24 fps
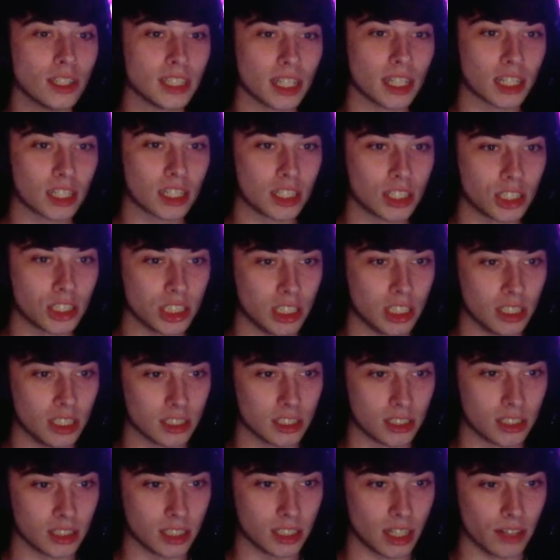is that
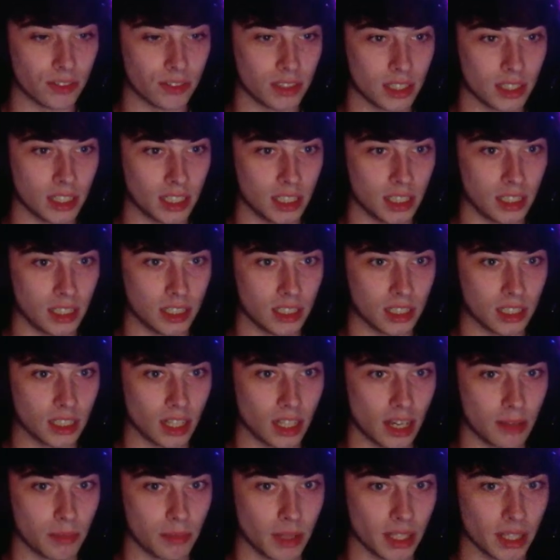Kushina having a
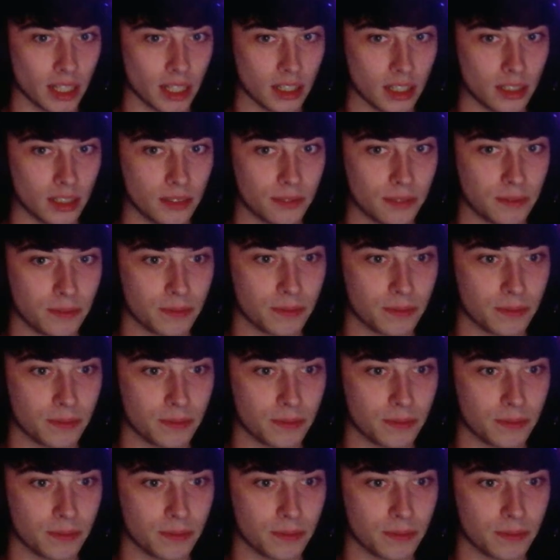nightmare there?